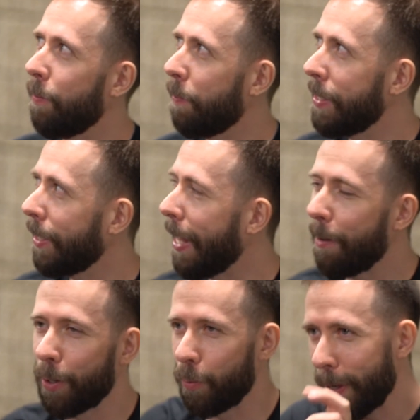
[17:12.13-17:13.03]
basically
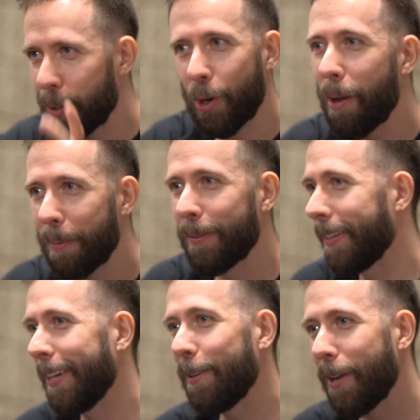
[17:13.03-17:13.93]
having a real job
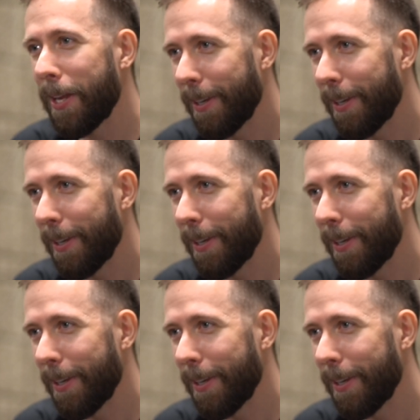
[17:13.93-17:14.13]
in a way.